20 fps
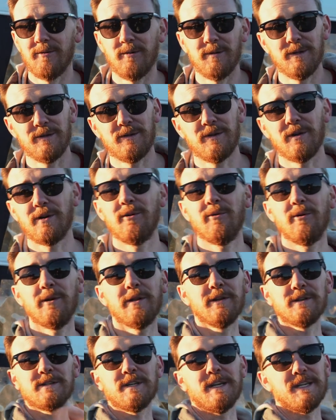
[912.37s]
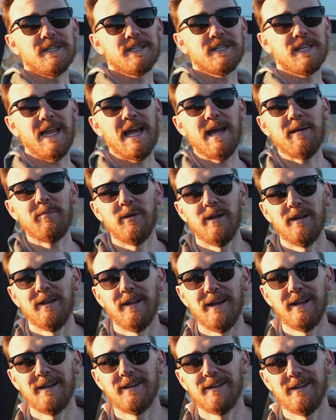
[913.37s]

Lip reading: we throw one of those, like slap it, like